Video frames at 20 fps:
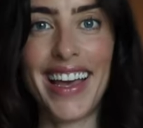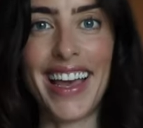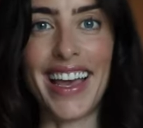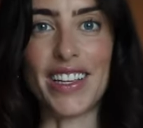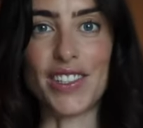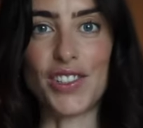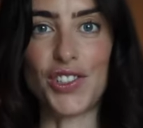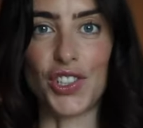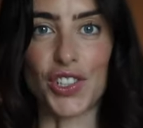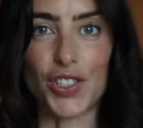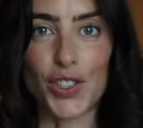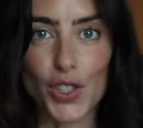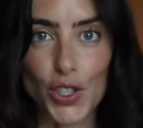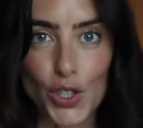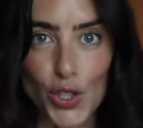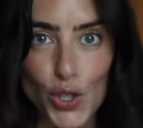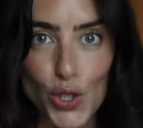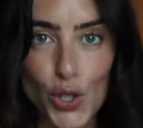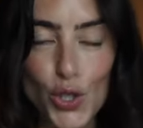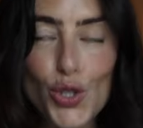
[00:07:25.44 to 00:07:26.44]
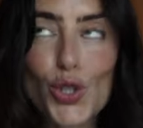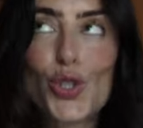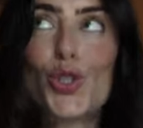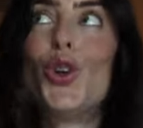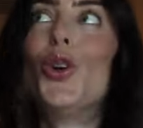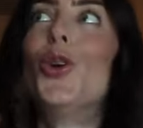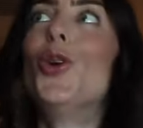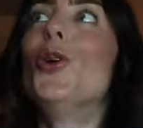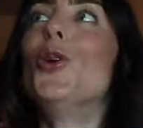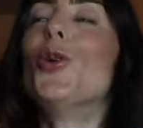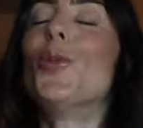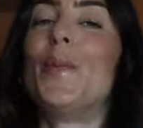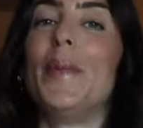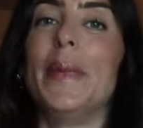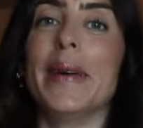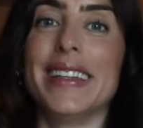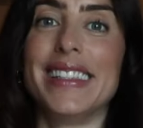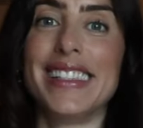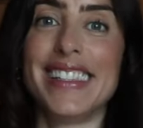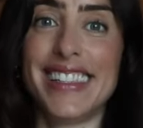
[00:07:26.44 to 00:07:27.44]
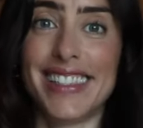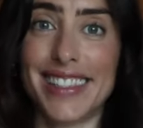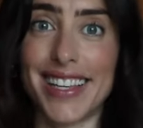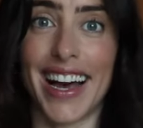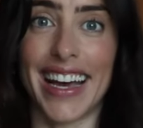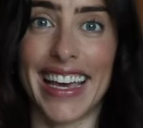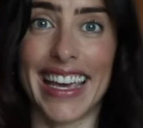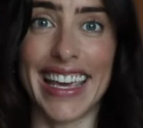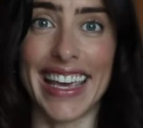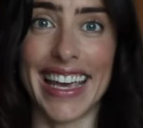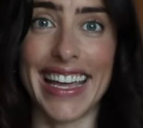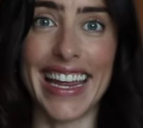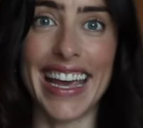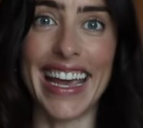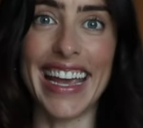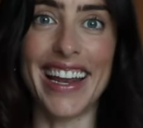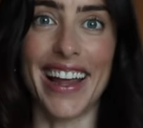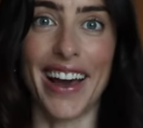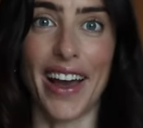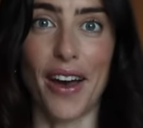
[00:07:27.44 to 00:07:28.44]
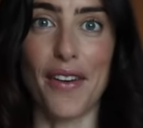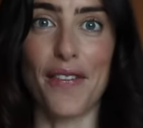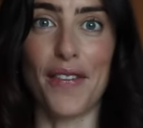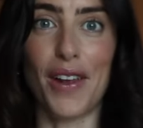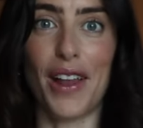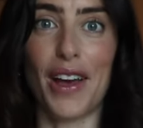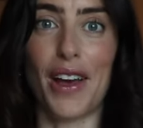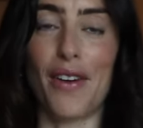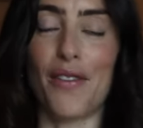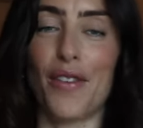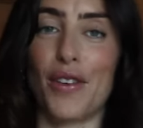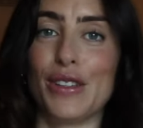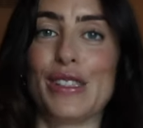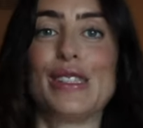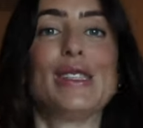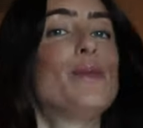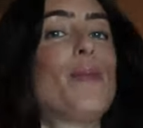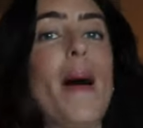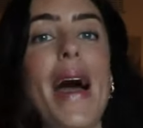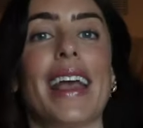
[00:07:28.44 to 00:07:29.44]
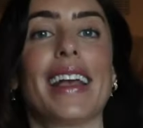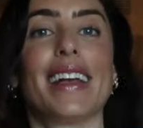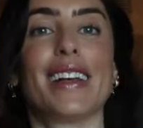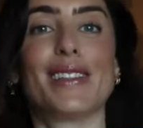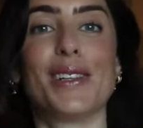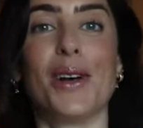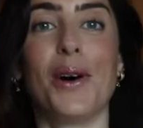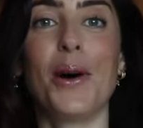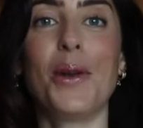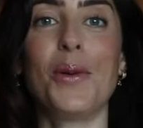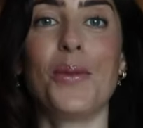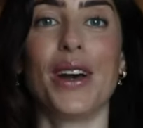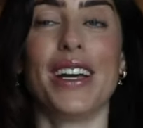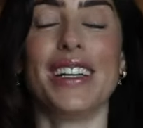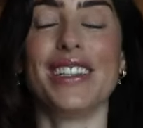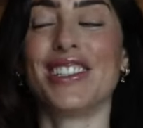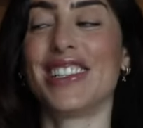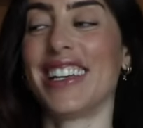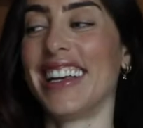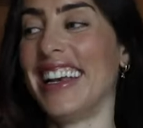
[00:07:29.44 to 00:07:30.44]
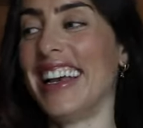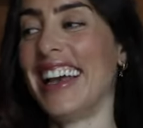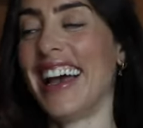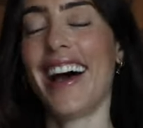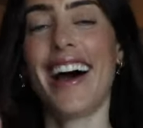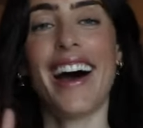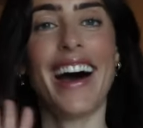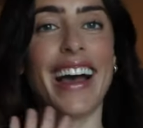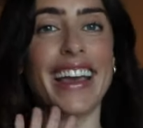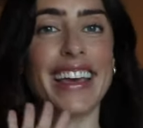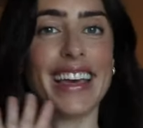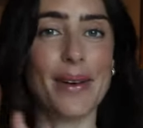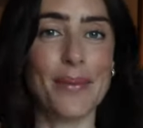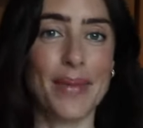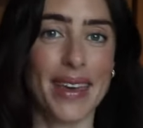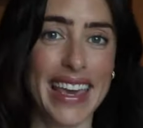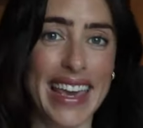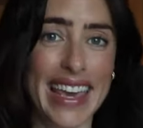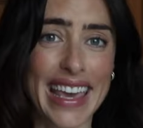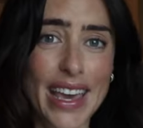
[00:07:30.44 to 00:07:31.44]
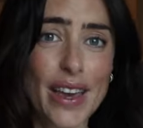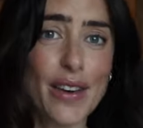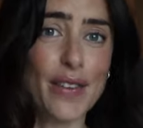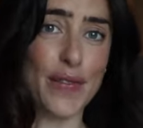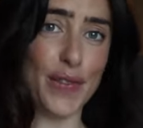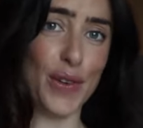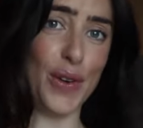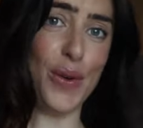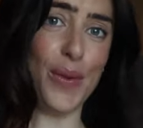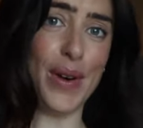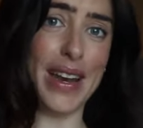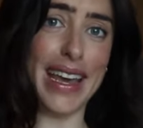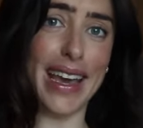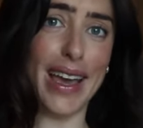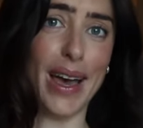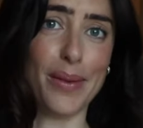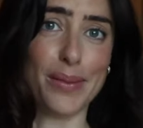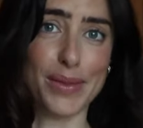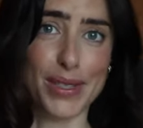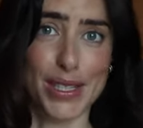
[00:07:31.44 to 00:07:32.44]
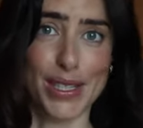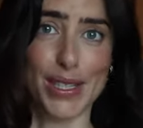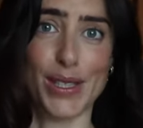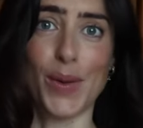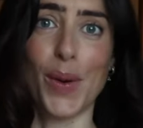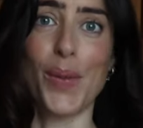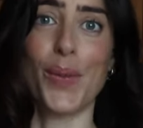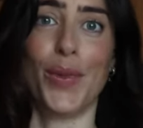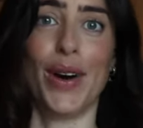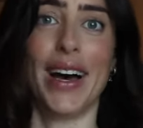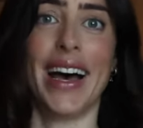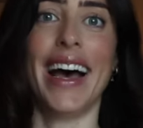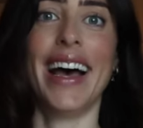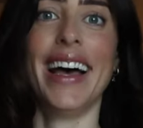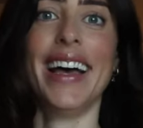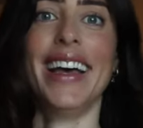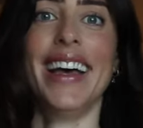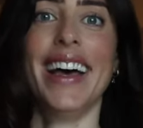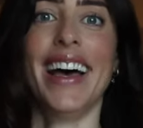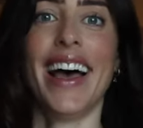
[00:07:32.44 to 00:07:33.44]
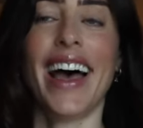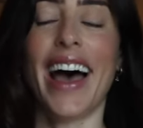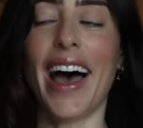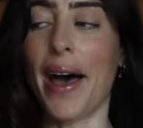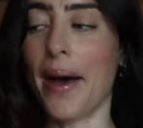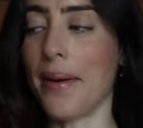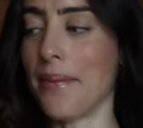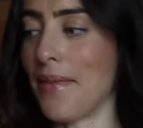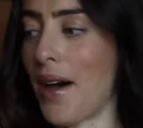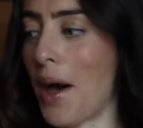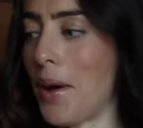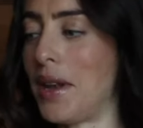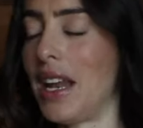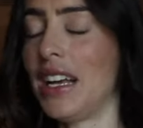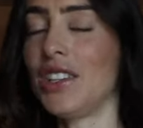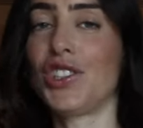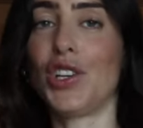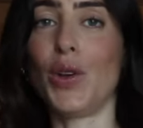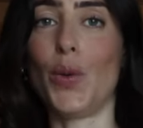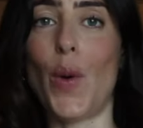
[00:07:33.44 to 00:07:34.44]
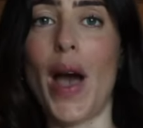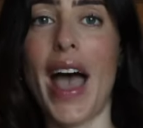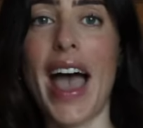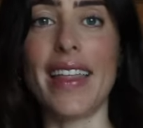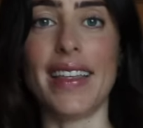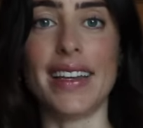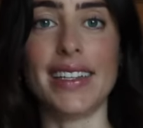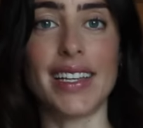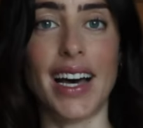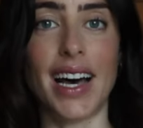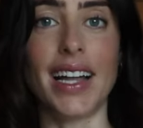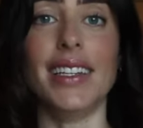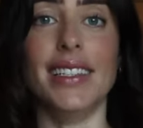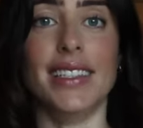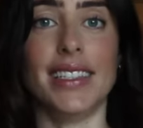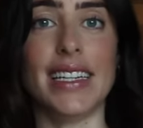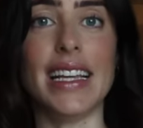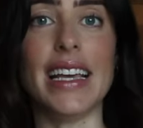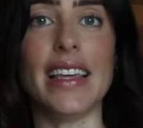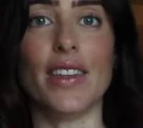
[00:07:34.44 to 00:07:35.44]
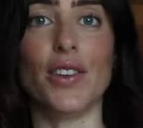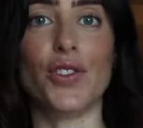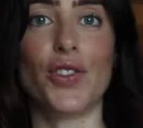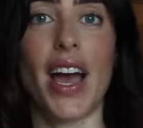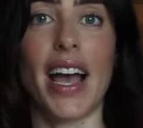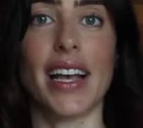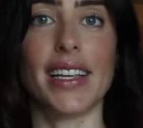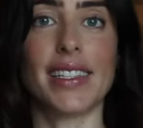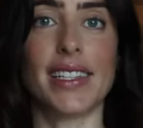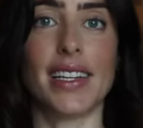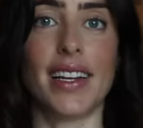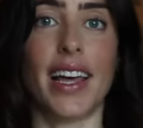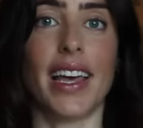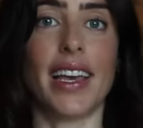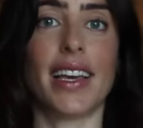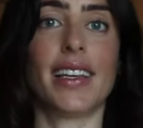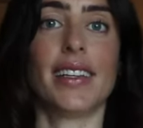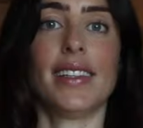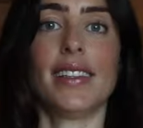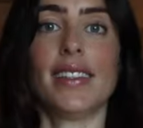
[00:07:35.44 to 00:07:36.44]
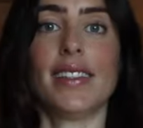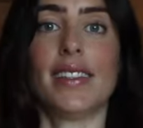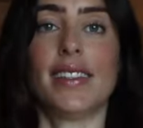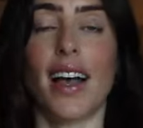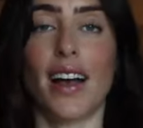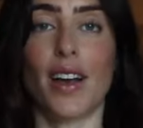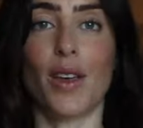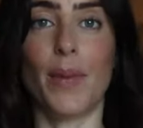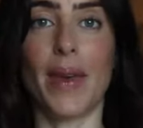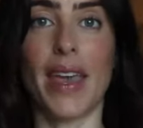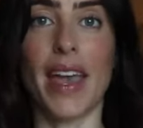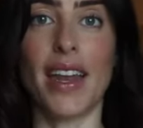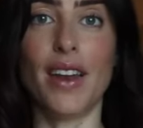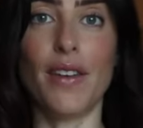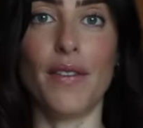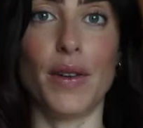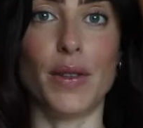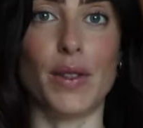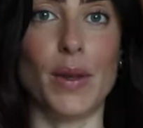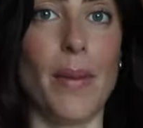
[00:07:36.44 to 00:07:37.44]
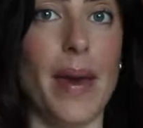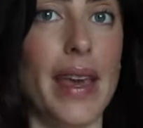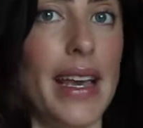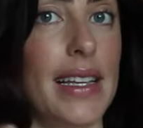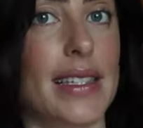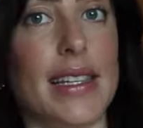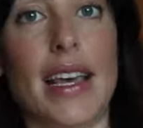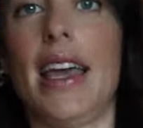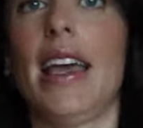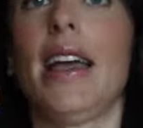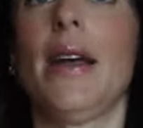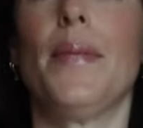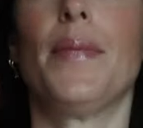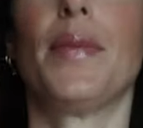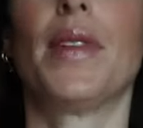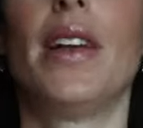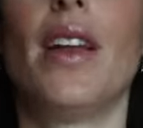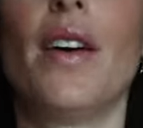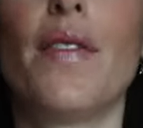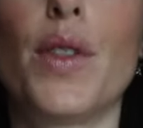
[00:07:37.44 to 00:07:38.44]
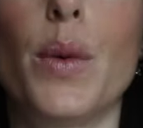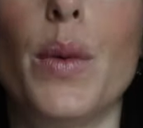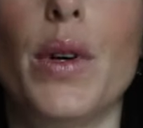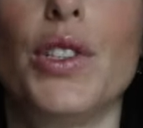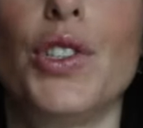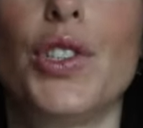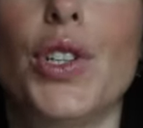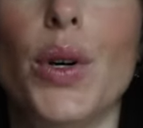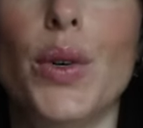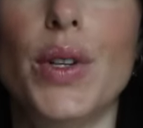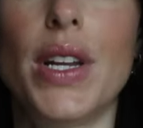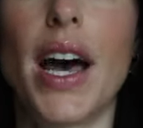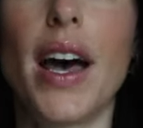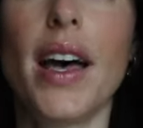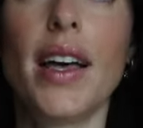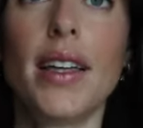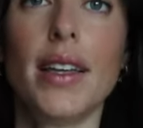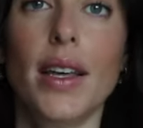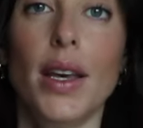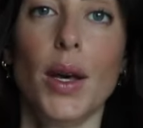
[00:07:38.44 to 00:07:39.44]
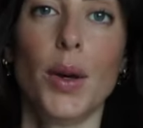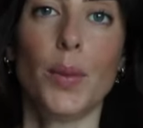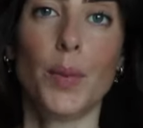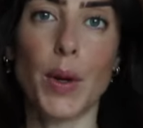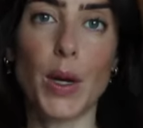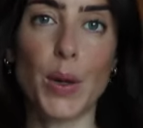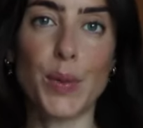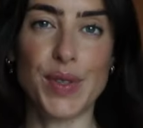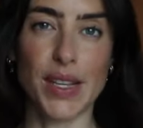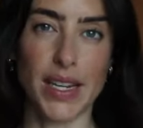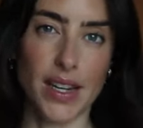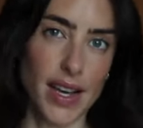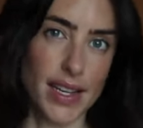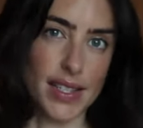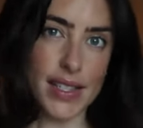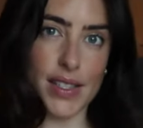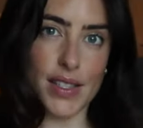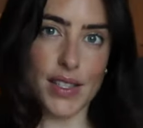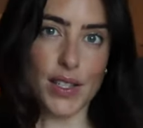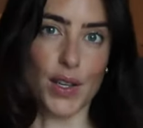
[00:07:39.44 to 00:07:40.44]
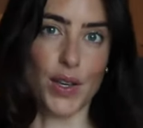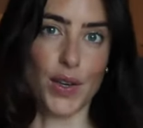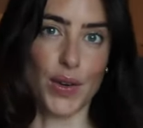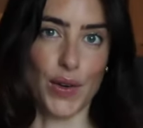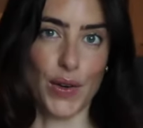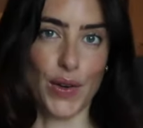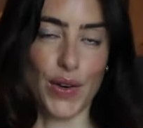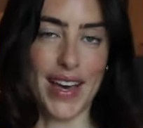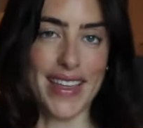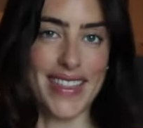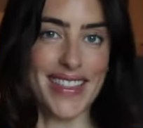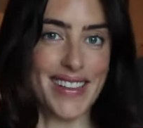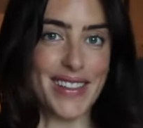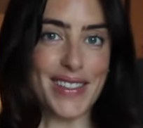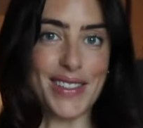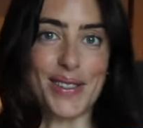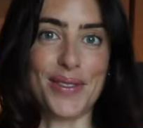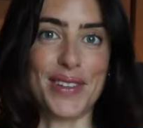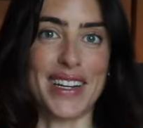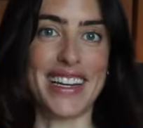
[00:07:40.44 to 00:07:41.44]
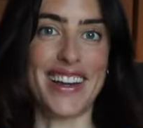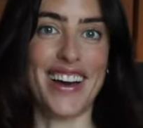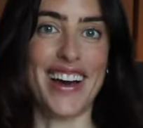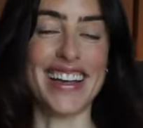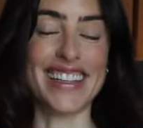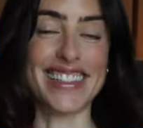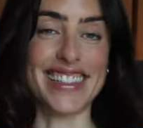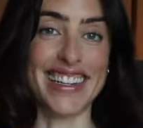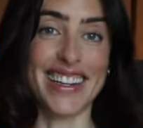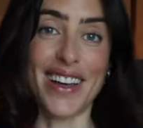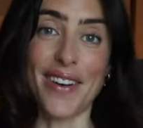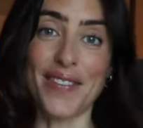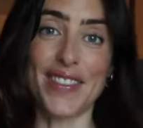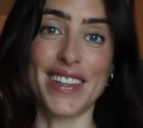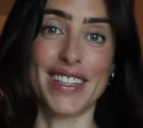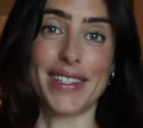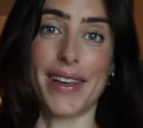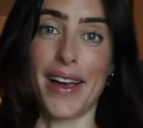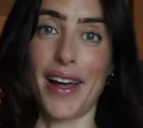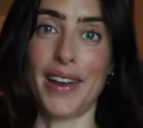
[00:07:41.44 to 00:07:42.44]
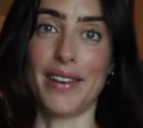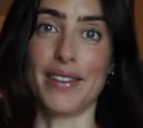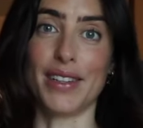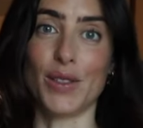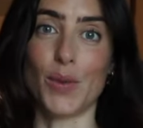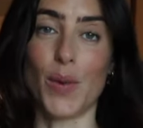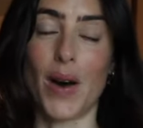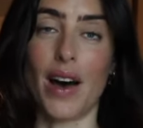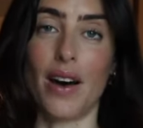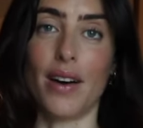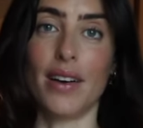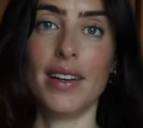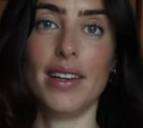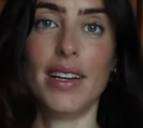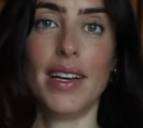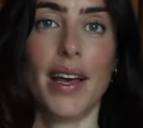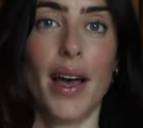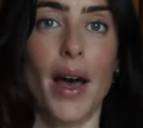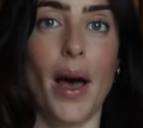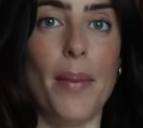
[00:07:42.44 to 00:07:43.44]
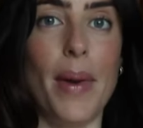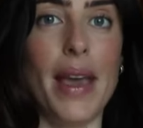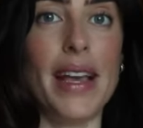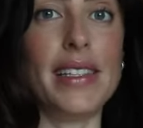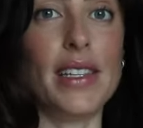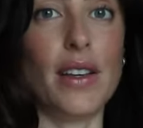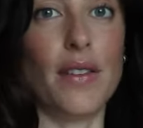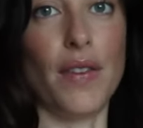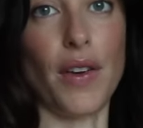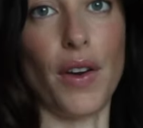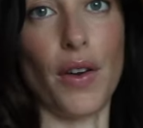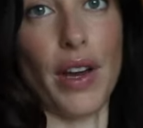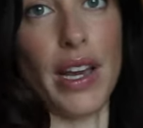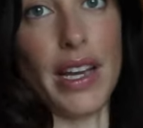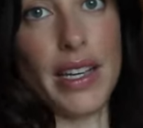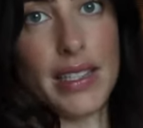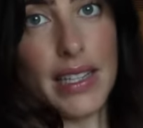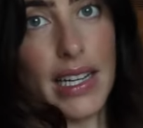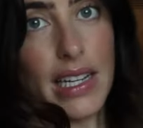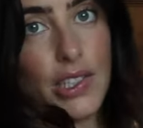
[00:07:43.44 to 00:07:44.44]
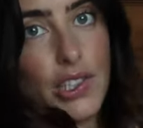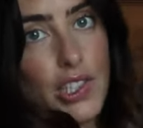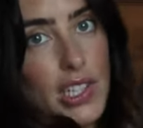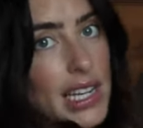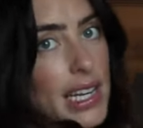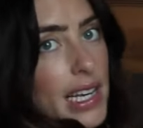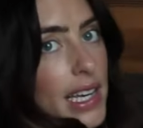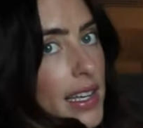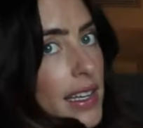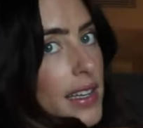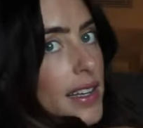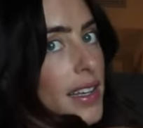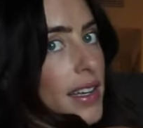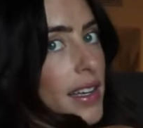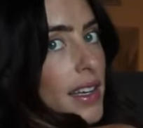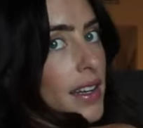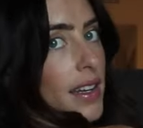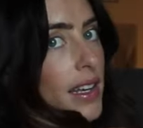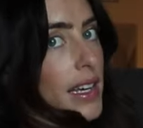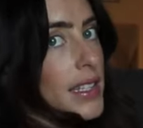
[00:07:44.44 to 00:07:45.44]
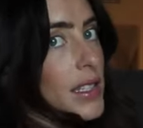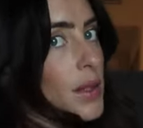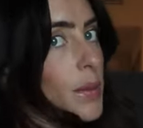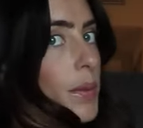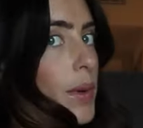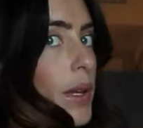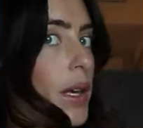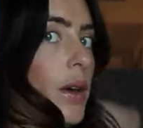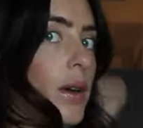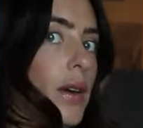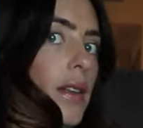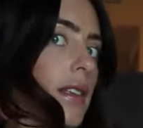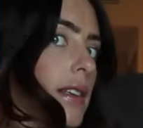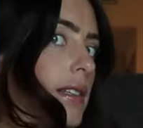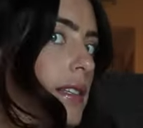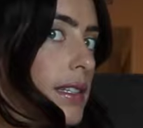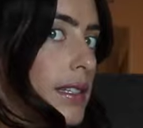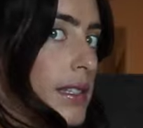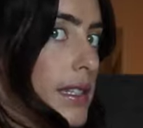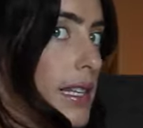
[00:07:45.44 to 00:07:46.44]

It's just super sucky in here. Like, I feel like I've got Spanx on, which I am here for when it comes to swimwear. I would actually wear this underneath a dress to like suck me in. It feels amazing. Love the one shoulder. Boobs are nice and secure. I think this is really nice. Love this colour as well. Amazing for Greece, actually. Nice and blue. This is